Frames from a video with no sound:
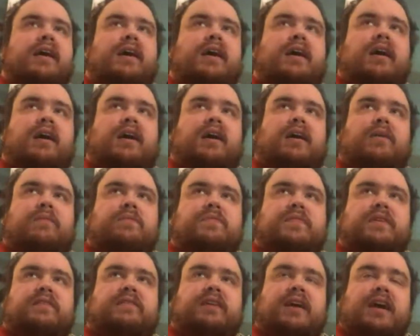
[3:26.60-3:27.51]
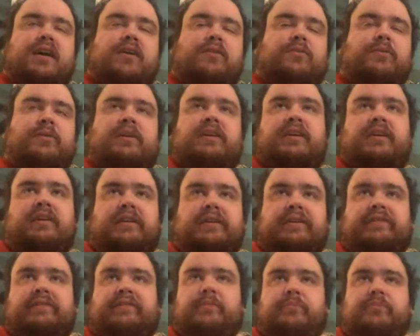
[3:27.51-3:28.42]
The town
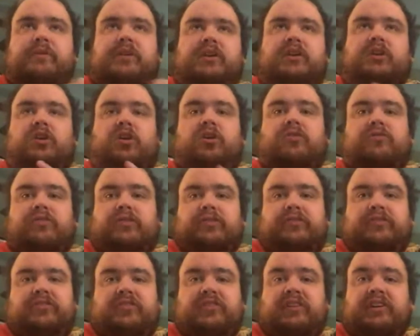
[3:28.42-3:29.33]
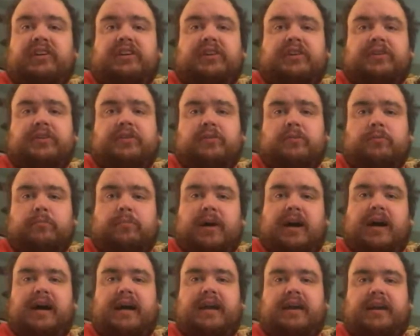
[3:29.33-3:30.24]
is being overseen
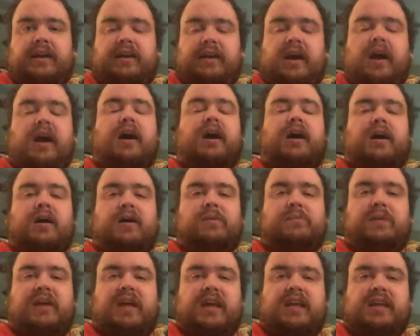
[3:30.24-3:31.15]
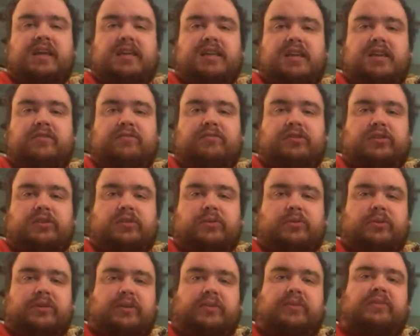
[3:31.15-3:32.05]
by a evil
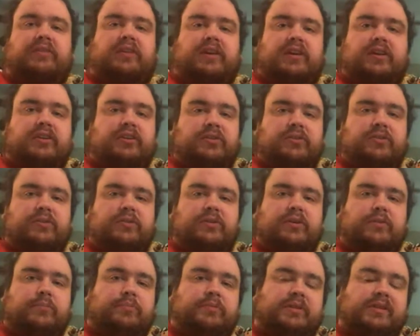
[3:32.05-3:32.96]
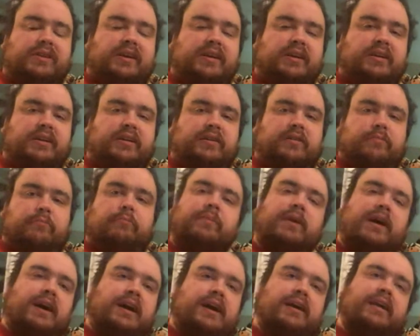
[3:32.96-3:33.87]
oil tycoon played
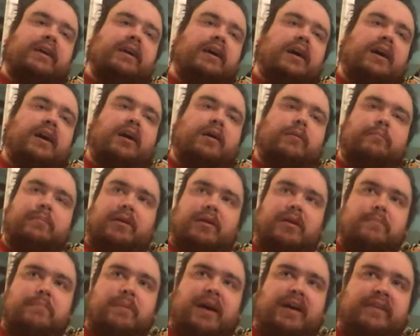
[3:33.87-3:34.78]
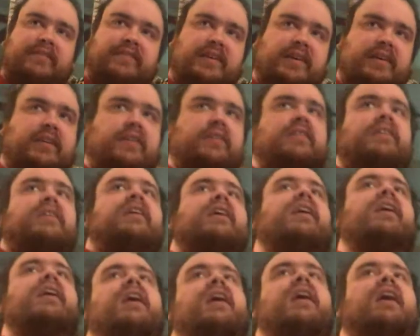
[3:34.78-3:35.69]
by Barry Bostwick,
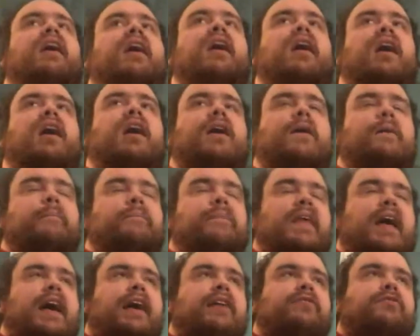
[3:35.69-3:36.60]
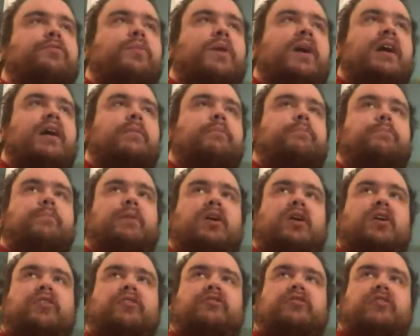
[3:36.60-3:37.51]
as well. But
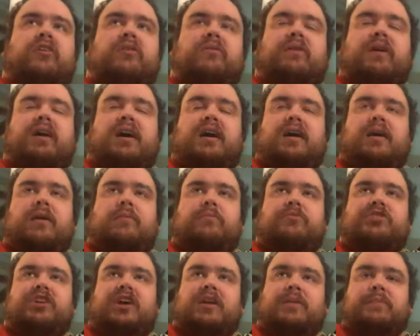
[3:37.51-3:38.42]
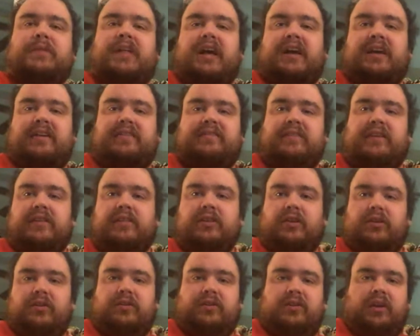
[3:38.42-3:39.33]
also, Johnny Black has
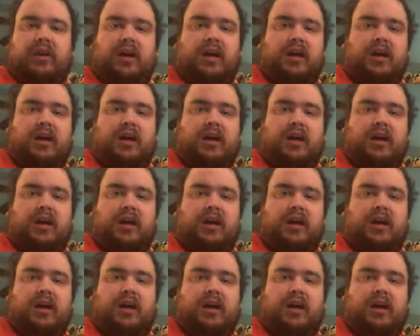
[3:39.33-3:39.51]
another